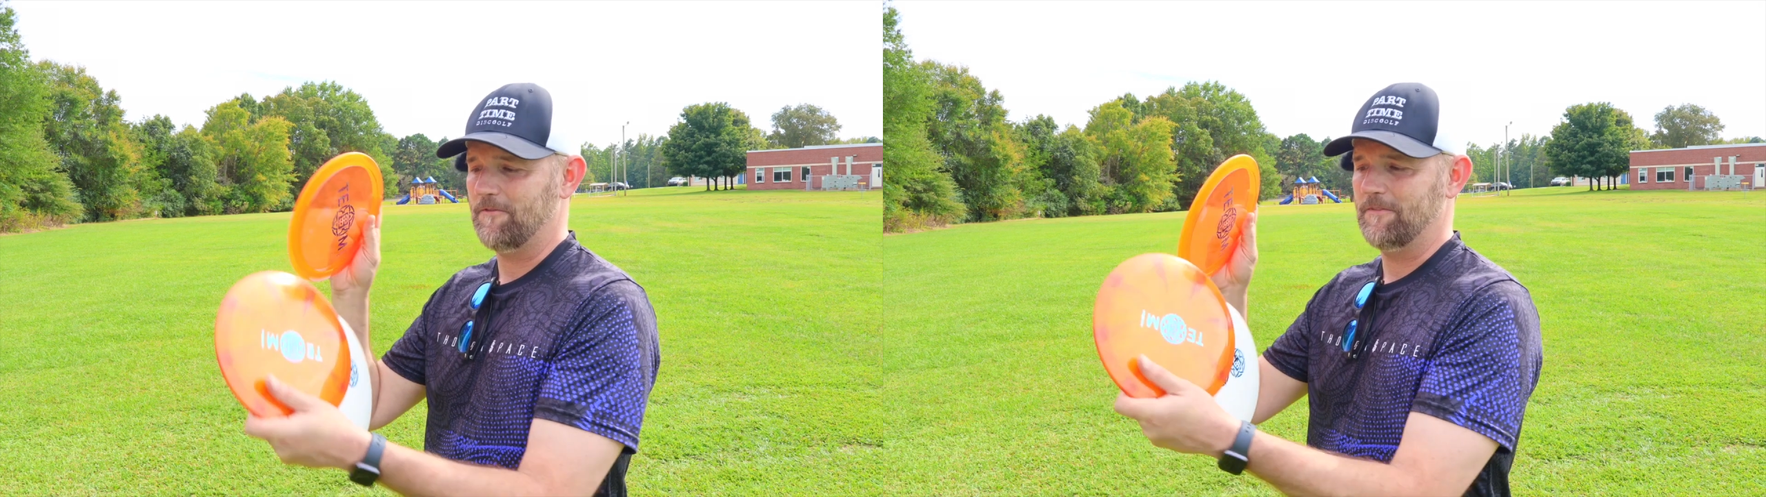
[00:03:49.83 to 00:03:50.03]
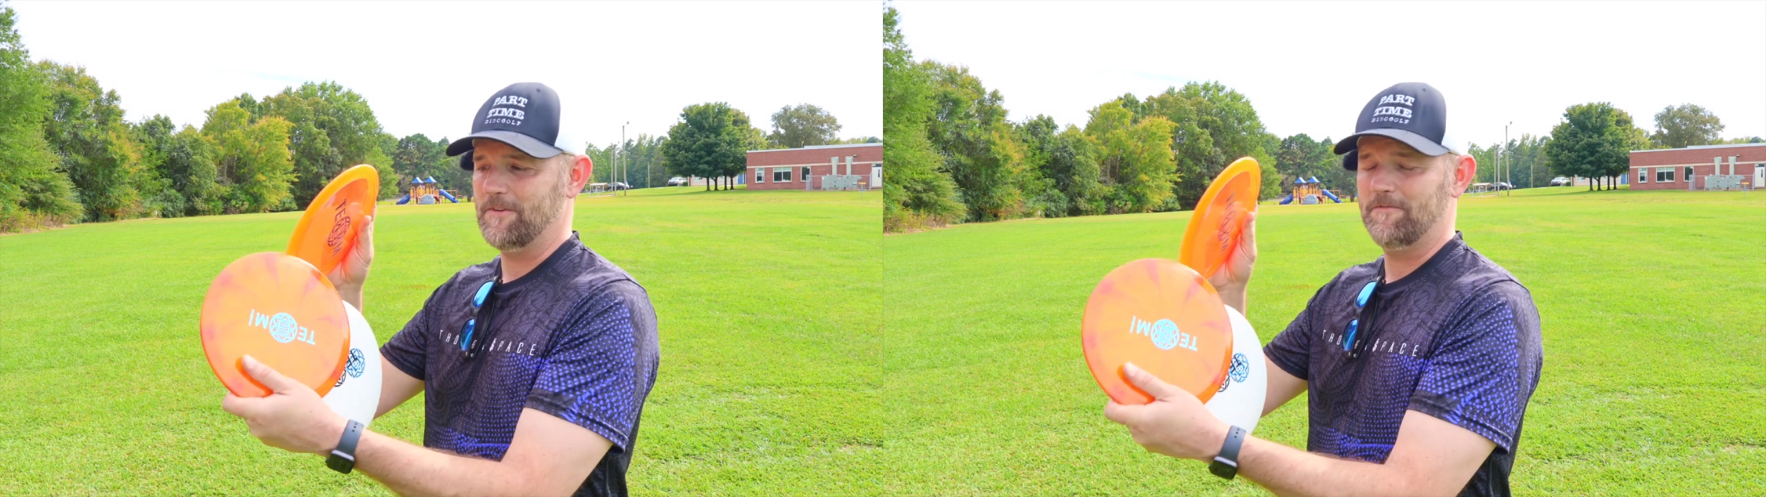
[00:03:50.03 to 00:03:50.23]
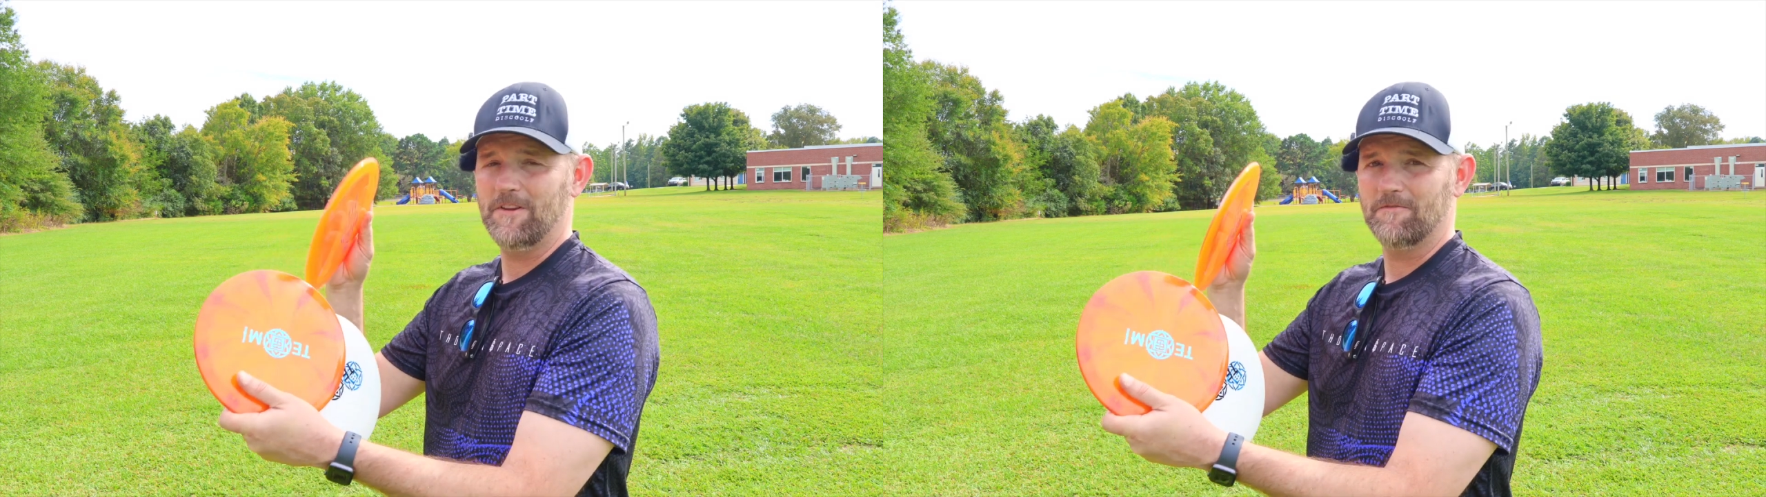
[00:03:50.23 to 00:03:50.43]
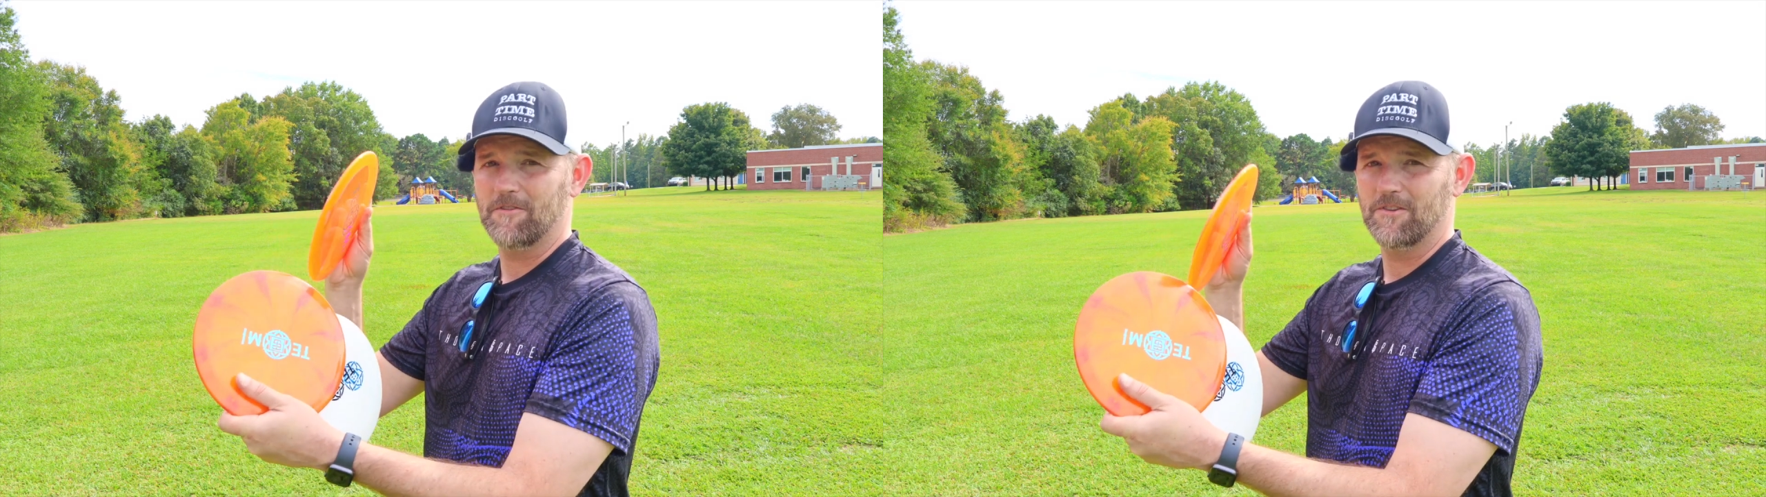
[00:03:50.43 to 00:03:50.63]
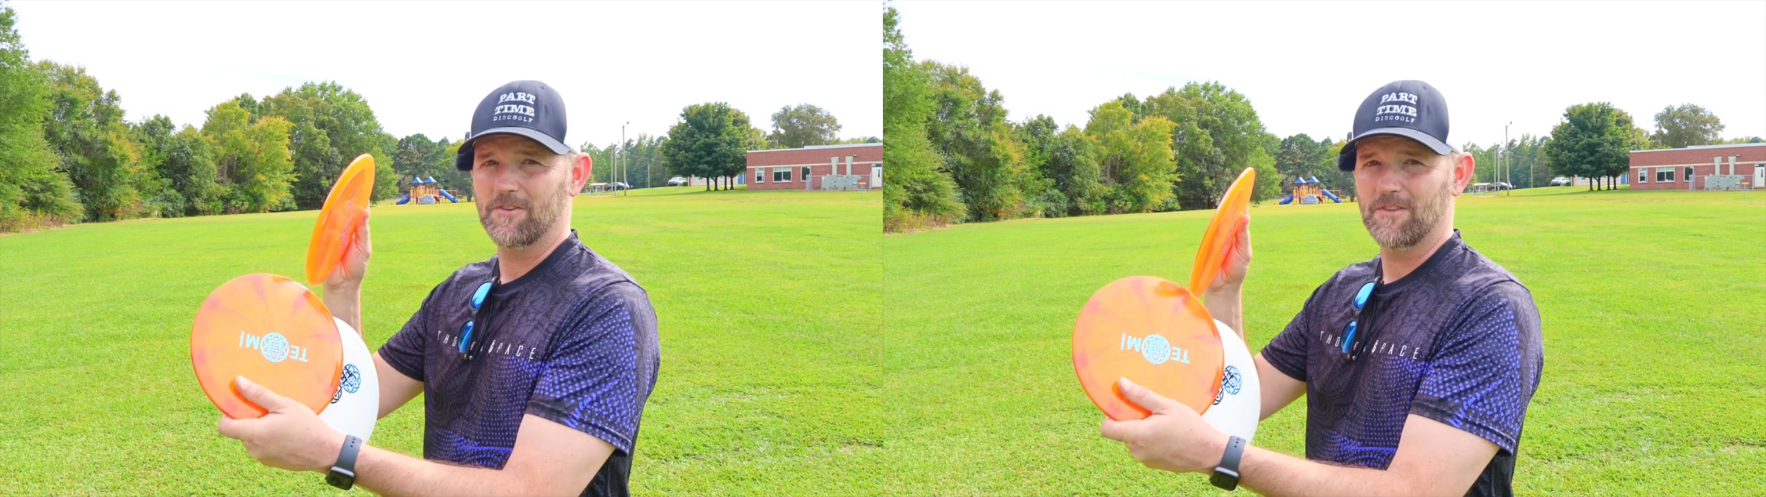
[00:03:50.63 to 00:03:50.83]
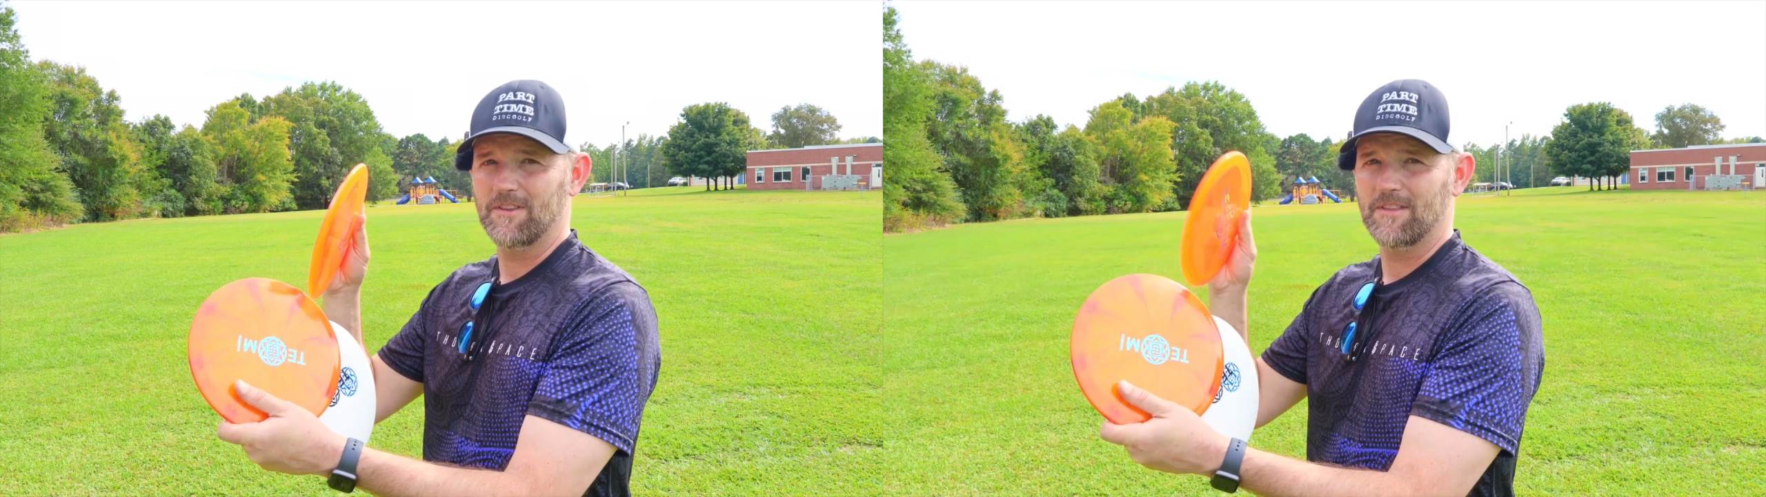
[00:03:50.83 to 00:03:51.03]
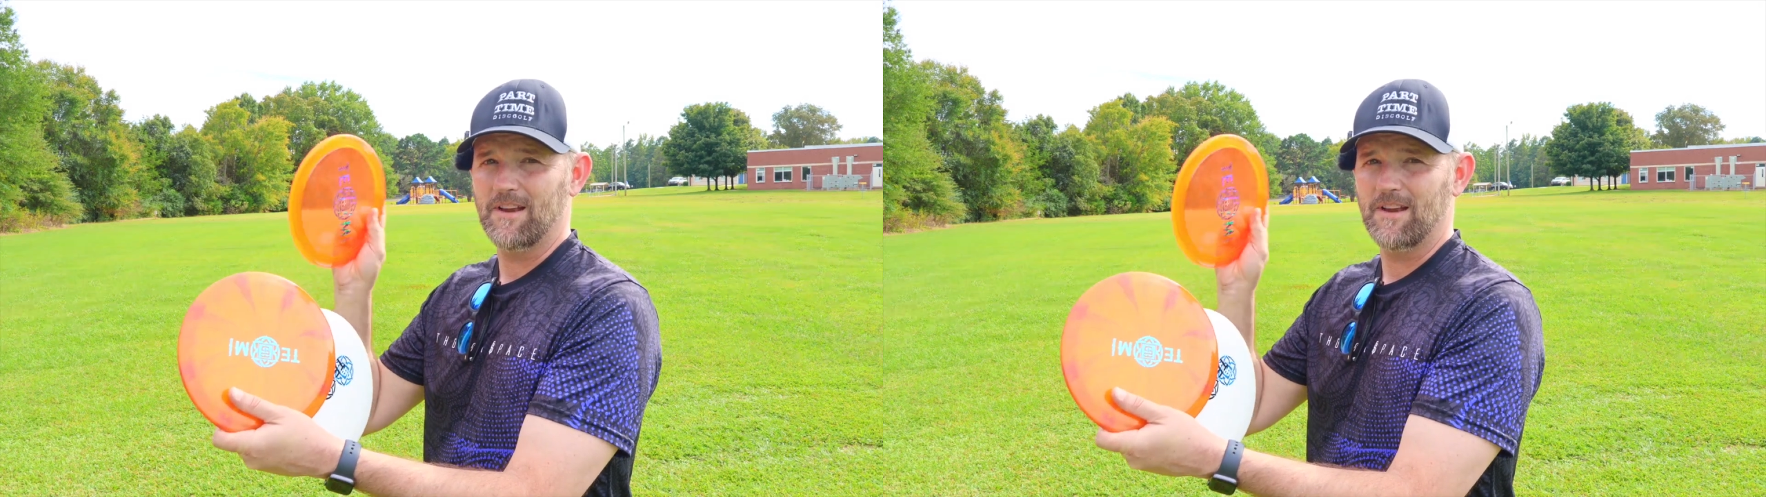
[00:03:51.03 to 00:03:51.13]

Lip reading: 50 feet further than